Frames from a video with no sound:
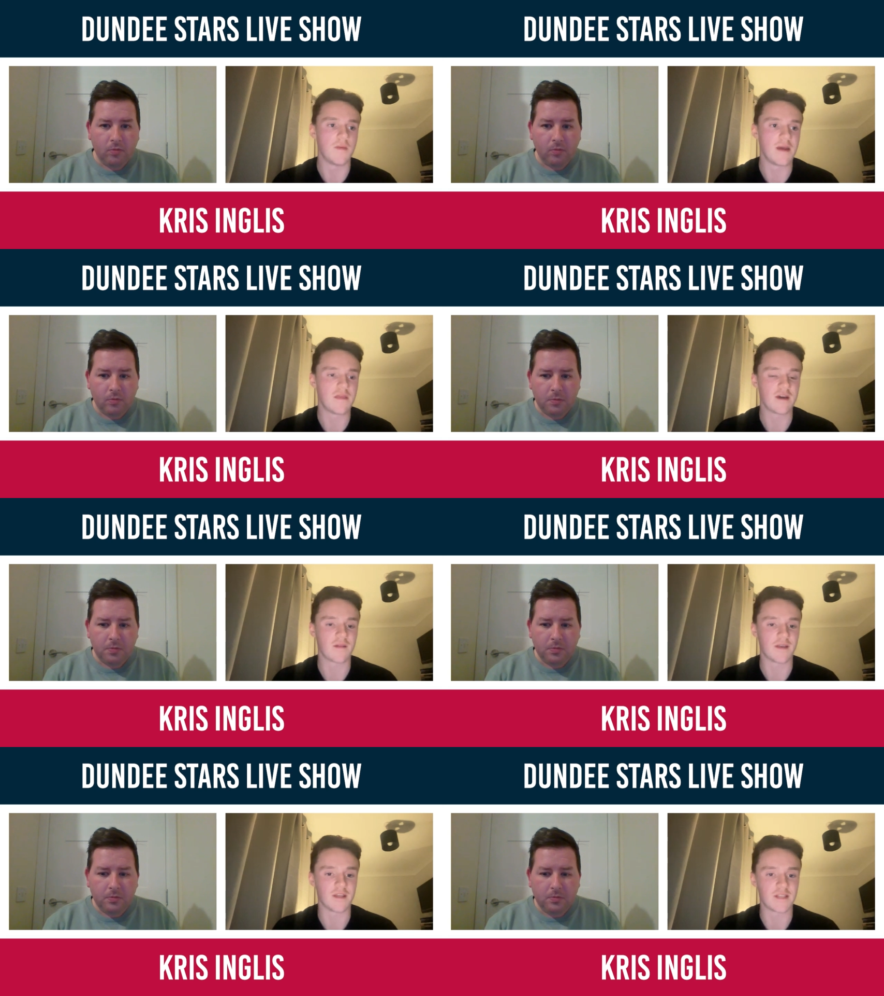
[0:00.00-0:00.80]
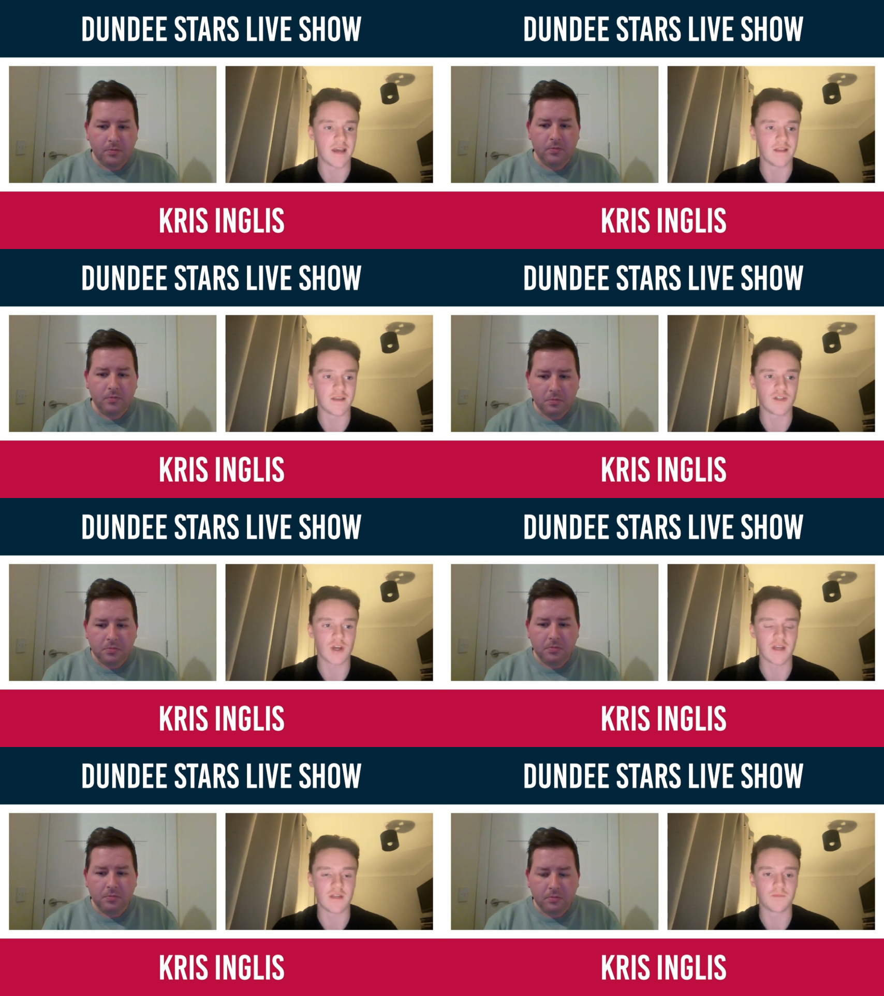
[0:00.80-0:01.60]
Speaker 1: the main thing, like you said, is
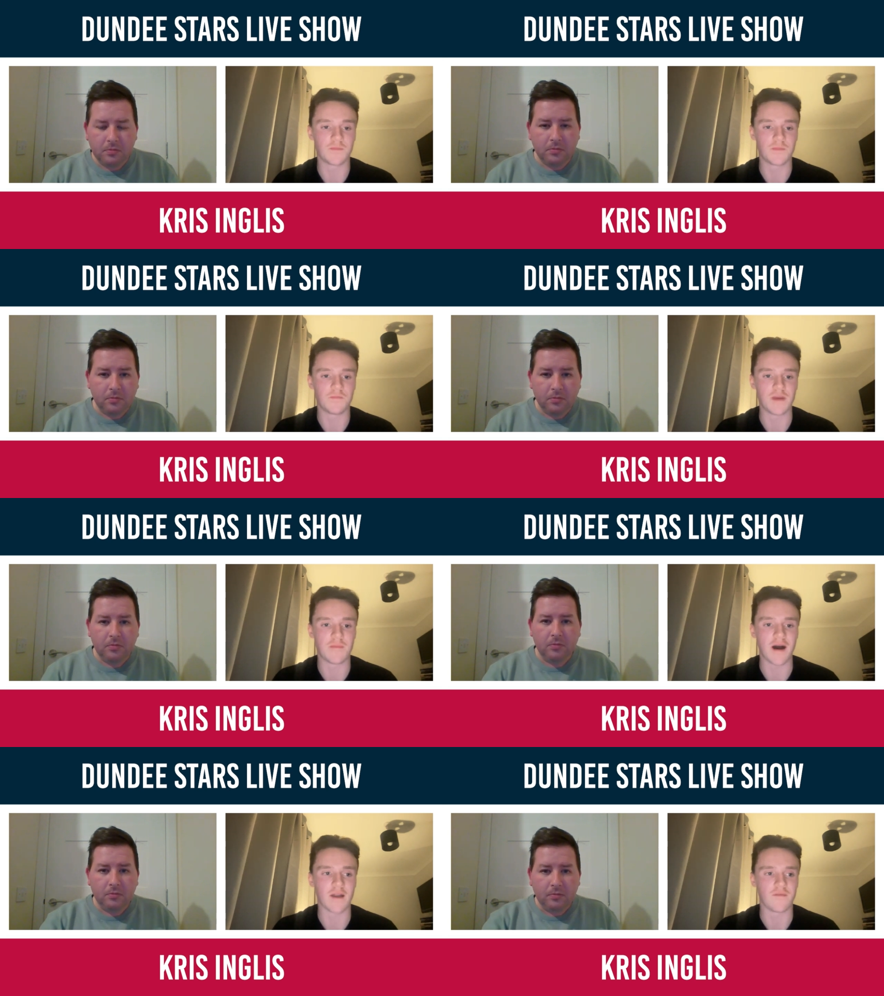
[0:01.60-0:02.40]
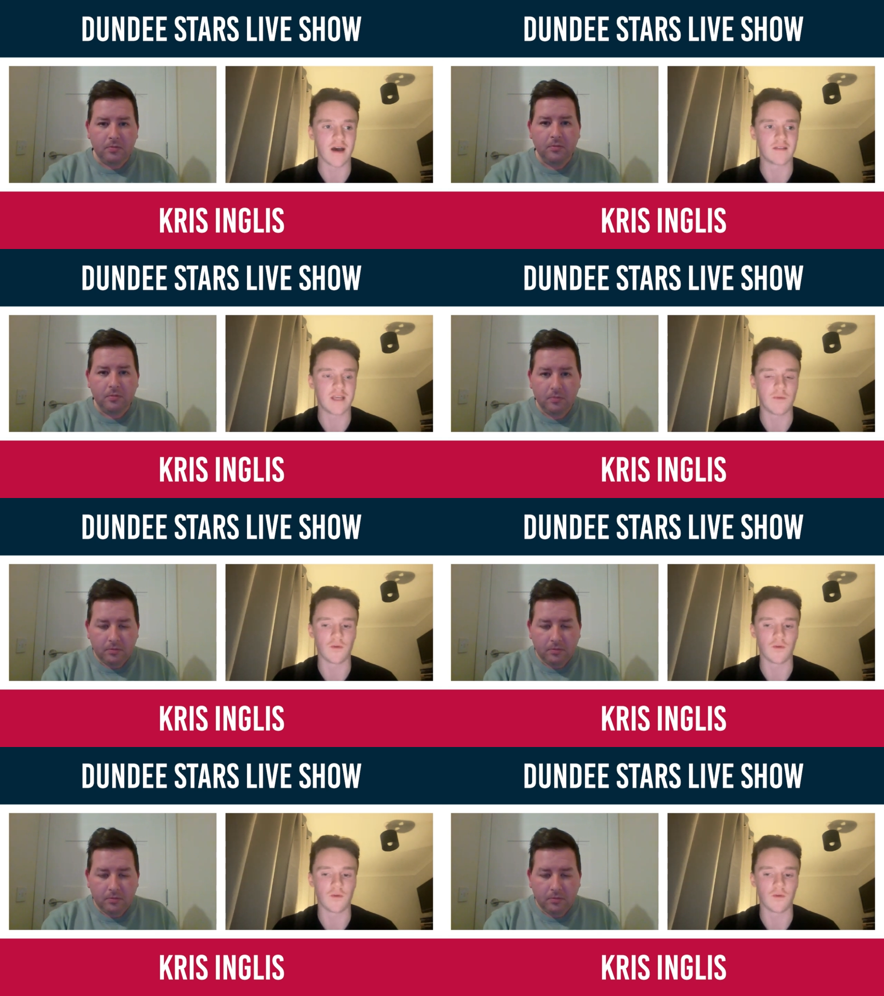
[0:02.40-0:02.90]
trying to be part of that team.